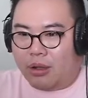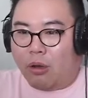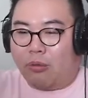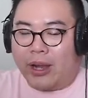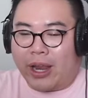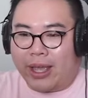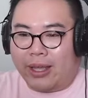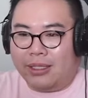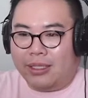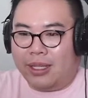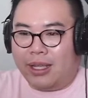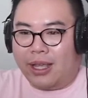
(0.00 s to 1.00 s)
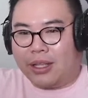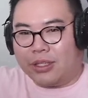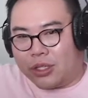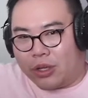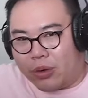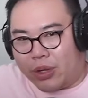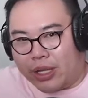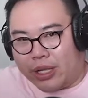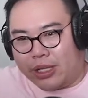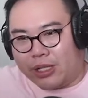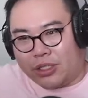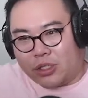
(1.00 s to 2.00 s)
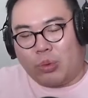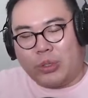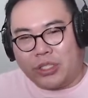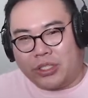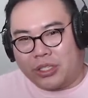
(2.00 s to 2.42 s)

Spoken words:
overhand, and so he switches